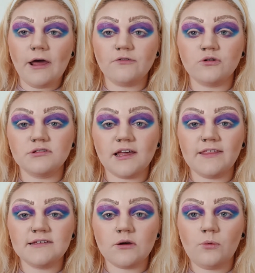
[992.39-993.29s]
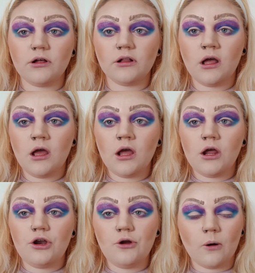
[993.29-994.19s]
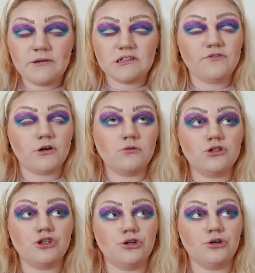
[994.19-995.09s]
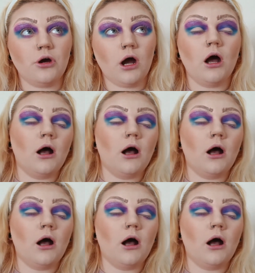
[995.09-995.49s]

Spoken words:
And of course, this will not be difficult to